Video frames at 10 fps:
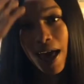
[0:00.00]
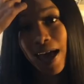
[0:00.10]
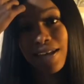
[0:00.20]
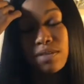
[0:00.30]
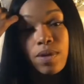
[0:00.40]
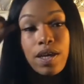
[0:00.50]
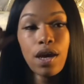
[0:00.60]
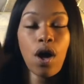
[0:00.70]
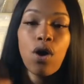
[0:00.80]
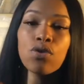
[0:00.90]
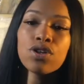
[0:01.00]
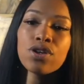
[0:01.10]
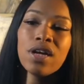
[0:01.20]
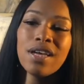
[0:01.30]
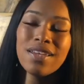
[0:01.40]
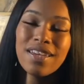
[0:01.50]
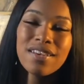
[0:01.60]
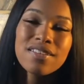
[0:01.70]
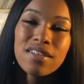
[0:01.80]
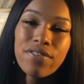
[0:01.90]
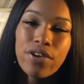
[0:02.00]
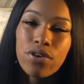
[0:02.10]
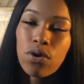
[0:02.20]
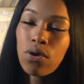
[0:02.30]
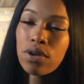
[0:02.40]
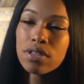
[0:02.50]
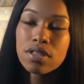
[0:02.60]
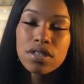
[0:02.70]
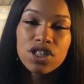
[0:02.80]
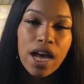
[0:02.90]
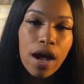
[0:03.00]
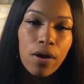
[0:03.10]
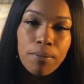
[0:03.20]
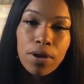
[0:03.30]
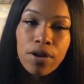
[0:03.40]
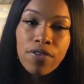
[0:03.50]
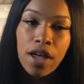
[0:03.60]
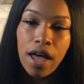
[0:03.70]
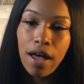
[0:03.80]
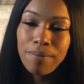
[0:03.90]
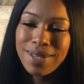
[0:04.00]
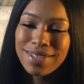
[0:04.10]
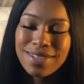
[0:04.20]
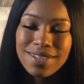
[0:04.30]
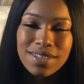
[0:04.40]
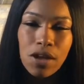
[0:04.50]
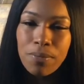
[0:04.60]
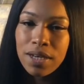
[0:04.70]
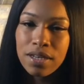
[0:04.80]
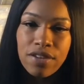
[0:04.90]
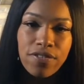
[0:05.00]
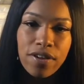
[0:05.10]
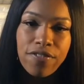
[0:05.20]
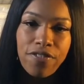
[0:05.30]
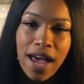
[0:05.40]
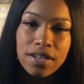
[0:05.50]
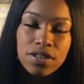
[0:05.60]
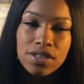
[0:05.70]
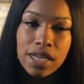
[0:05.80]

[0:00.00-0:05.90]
As we get older, years of intercourse, childbirth, there's so many different factors.